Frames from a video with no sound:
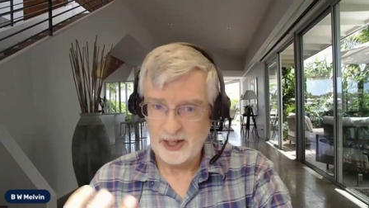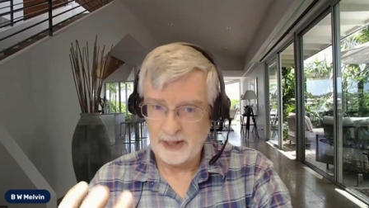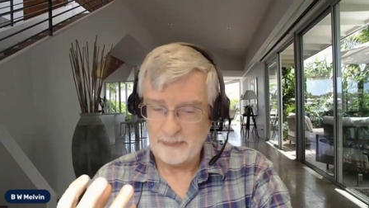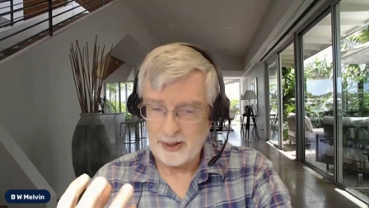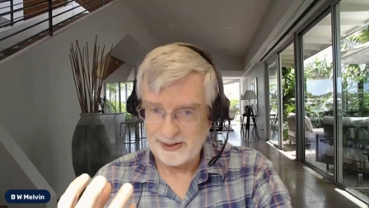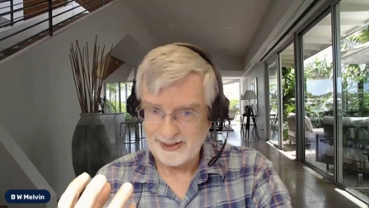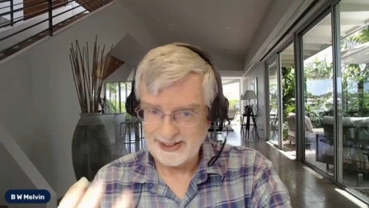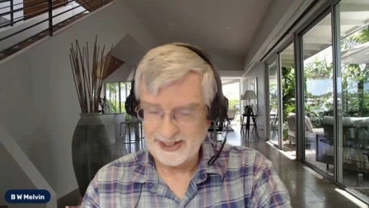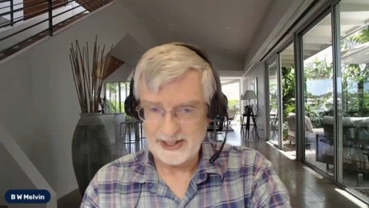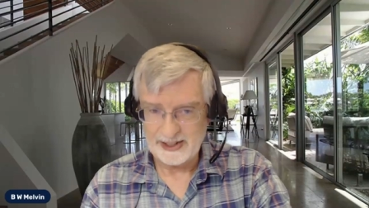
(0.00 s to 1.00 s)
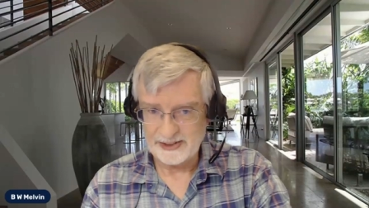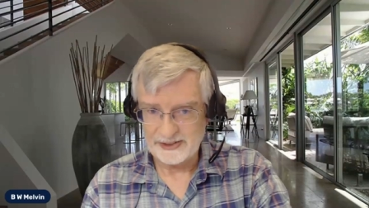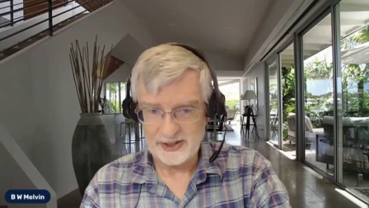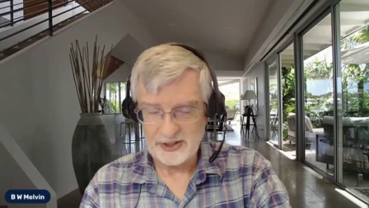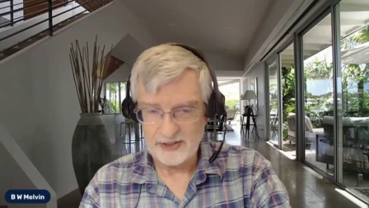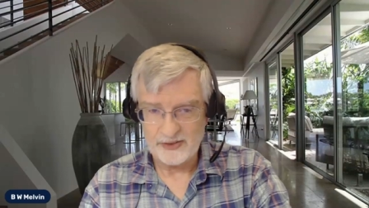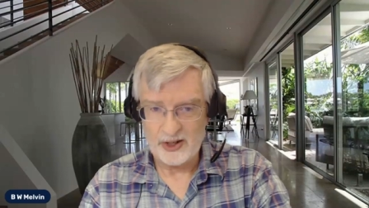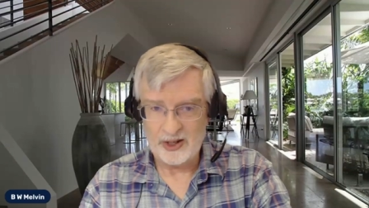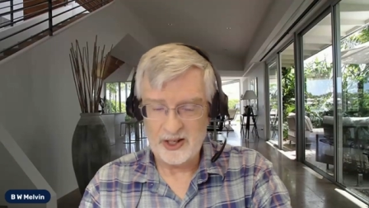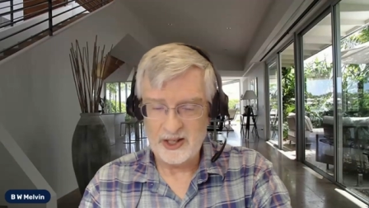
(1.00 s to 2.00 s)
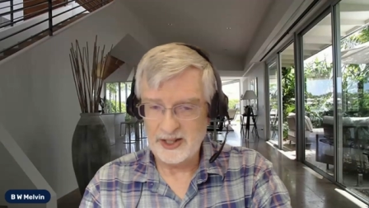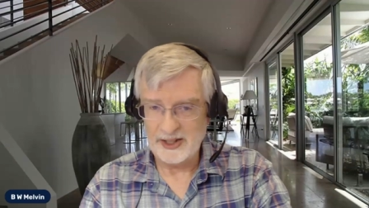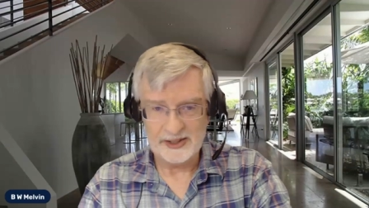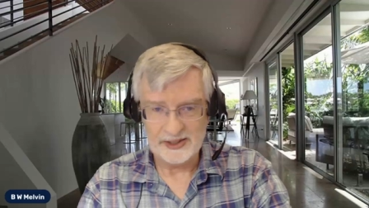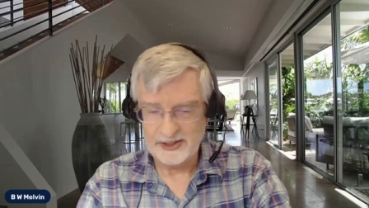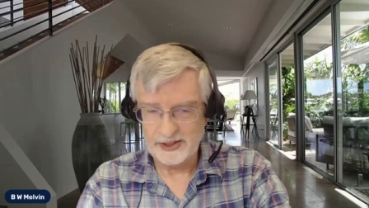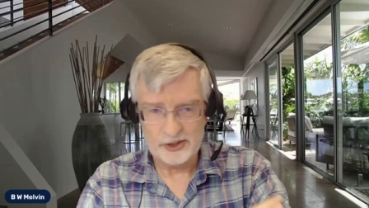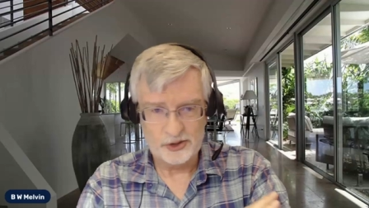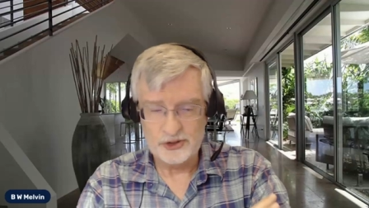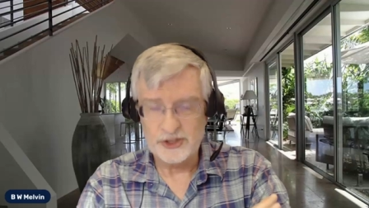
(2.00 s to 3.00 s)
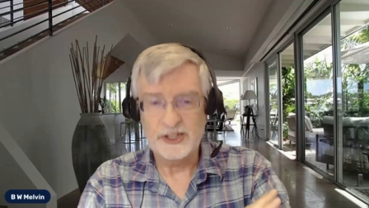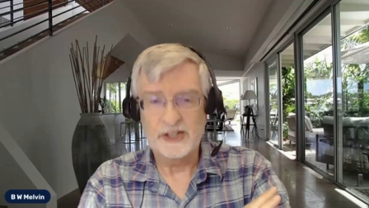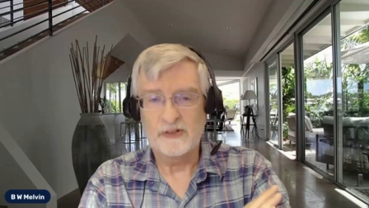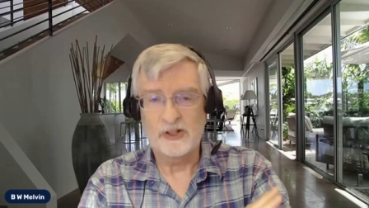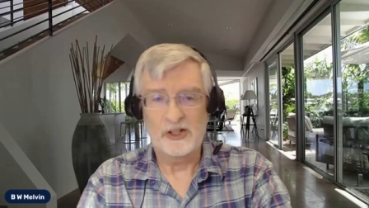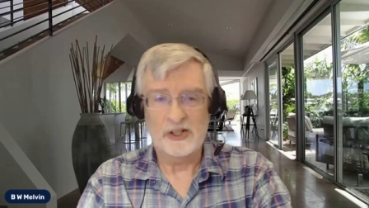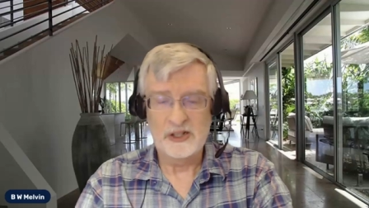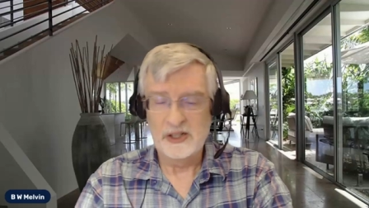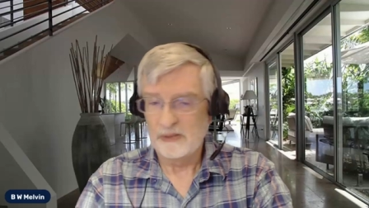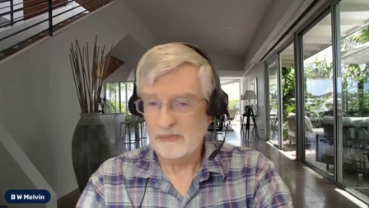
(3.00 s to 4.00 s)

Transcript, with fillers: a paralaic destruction of all and disillusioning of all,